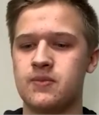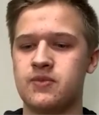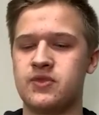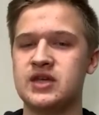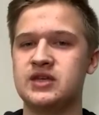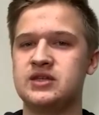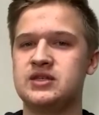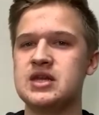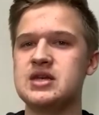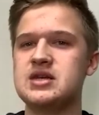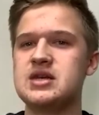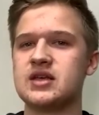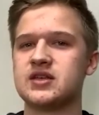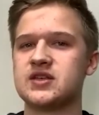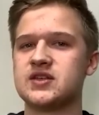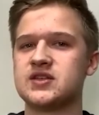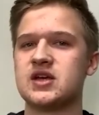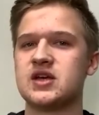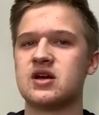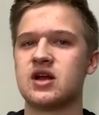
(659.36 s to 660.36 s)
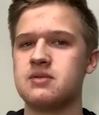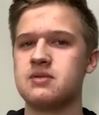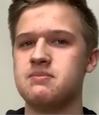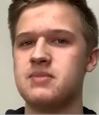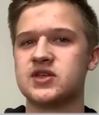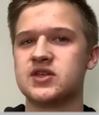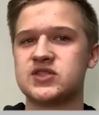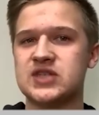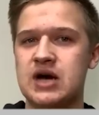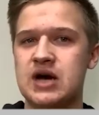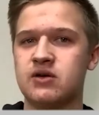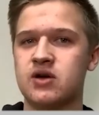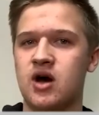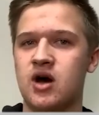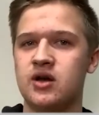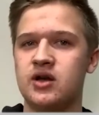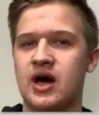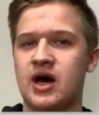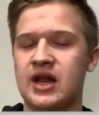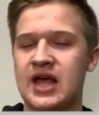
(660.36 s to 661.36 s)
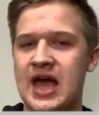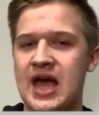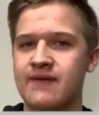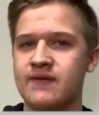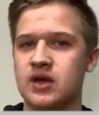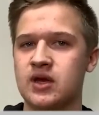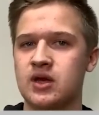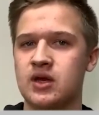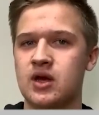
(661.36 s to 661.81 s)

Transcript: didn't necessarily miss out on not having